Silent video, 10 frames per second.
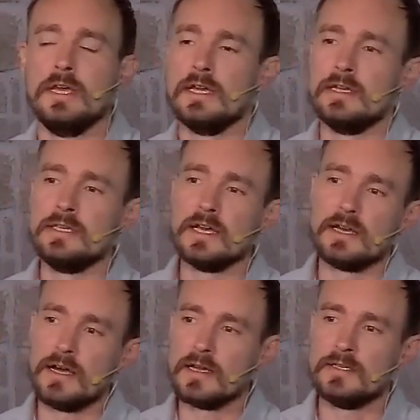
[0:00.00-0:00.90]
and
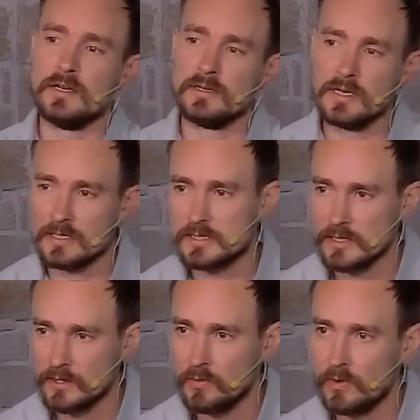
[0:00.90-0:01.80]
yet I dare not
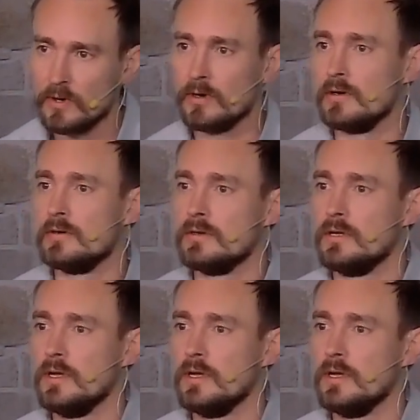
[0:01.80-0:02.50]
say a word.